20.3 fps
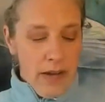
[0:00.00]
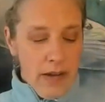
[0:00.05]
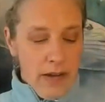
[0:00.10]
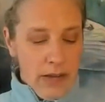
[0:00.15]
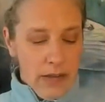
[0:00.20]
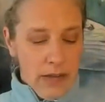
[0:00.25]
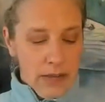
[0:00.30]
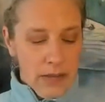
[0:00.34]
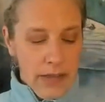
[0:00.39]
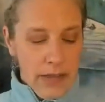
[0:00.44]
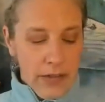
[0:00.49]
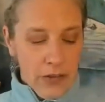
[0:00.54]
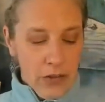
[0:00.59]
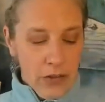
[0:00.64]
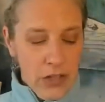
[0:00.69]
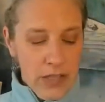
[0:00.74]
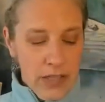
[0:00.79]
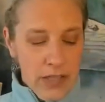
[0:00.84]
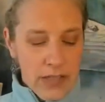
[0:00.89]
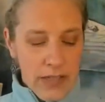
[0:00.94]
The
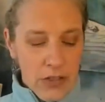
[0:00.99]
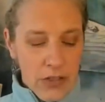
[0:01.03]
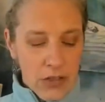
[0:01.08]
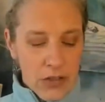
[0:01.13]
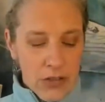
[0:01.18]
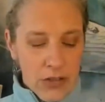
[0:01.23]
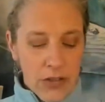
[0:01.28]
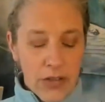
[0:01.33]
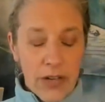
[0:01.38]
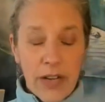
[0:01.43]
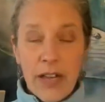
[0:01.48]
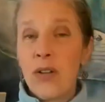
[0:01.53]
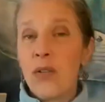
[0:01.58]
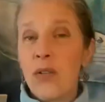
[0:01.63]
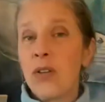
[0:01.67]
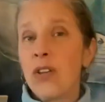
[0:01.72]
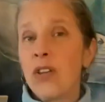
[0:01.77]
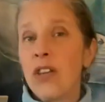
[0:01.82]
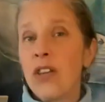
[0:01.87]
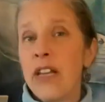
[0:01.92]
energy center,
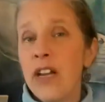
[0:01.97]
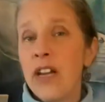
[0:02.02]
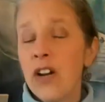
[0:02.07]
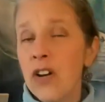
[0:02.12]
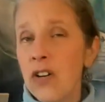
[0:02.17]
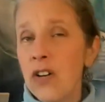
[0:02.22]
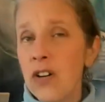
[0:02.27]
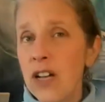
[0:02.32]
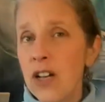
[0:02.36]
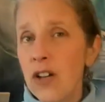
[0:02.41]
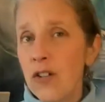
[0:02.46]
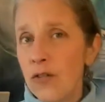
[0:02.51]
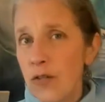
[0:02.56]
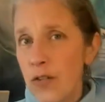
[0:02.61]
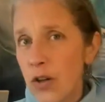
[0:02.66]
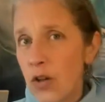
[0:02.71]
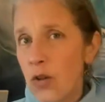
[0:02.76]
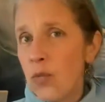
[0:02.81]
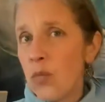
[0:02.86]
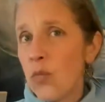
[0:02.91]
and there I
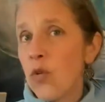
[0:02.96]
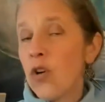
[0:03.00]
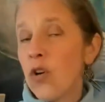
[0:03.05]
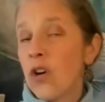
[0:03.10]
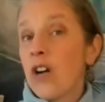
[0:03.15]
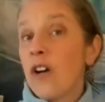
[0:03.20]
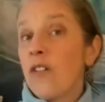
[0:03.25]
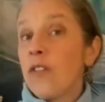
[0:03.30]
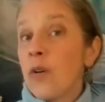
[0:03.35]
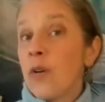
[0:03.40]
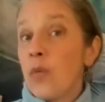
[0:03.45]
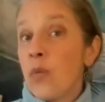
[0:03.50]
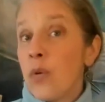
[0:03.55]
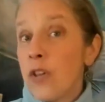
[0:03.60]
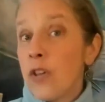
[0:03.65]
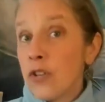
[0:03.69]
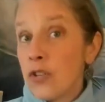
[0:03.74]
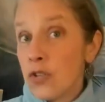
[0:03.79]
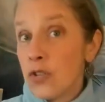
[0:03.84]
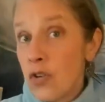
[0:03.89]
felt more of a
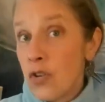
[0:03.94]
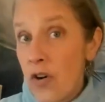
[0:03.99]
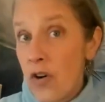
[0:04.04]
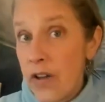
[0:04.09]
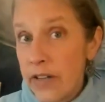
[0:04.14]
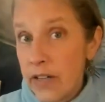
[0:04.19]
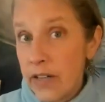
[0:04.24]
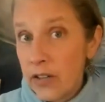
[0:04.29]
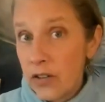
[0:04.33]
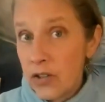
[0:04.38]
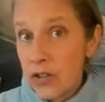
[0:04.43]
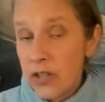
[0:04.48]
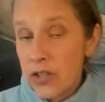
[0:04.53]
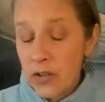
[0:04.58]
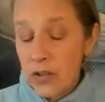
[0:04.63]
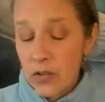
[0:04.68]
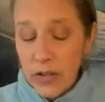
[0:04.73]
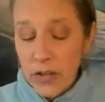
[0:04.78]
withdrawing energy.